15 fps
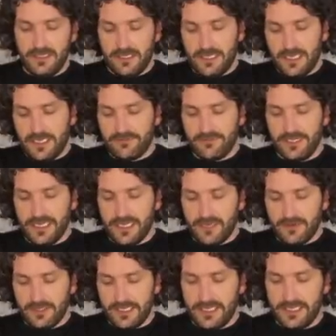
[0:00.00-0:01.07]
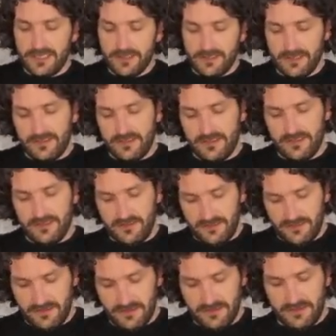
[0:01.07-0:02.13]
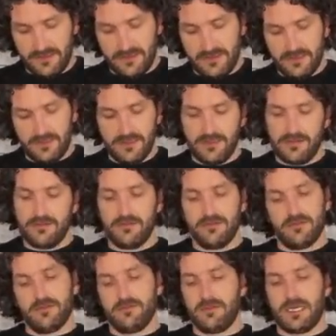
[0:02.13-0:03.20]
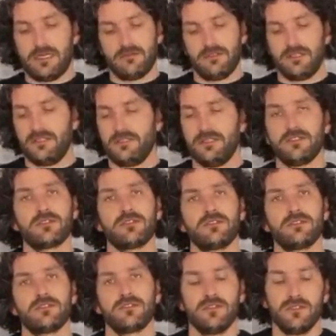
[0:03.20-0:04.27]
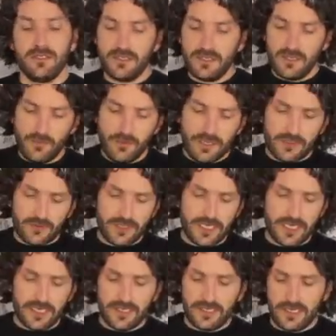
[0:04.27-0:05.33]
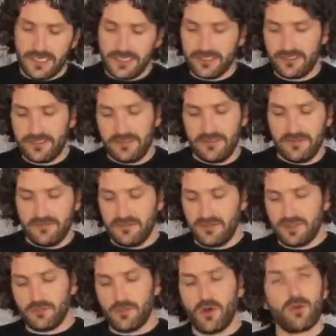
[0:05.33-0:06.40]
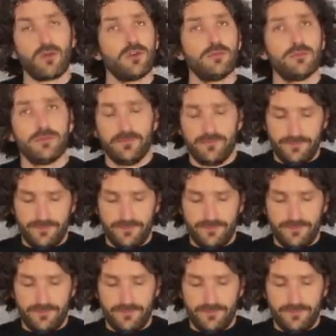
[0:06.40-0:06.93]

and every now and then, about this distance, we create a nice small loop,